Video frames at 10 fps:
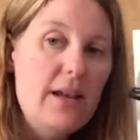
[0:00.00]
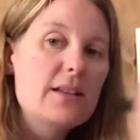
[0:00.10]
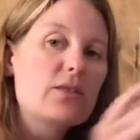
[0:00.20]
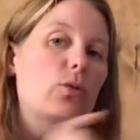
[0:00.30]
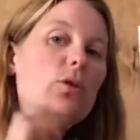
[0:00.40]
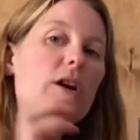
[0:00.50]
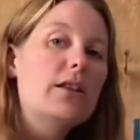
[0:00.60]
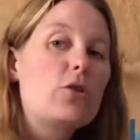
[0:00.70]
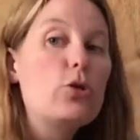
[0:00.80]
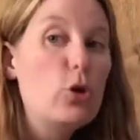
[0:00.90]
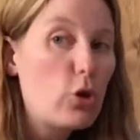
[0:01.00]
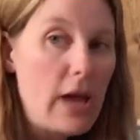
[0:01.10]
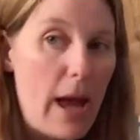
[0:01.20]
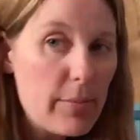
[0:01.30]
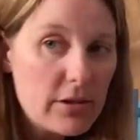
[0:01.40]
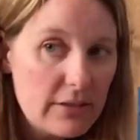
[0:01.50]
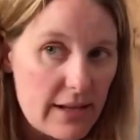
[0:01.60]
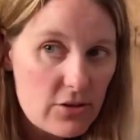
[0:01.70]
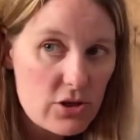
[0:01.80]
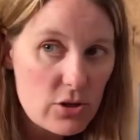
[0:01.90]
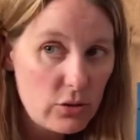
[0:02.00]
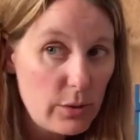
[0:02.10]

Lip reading: So your capital letter should only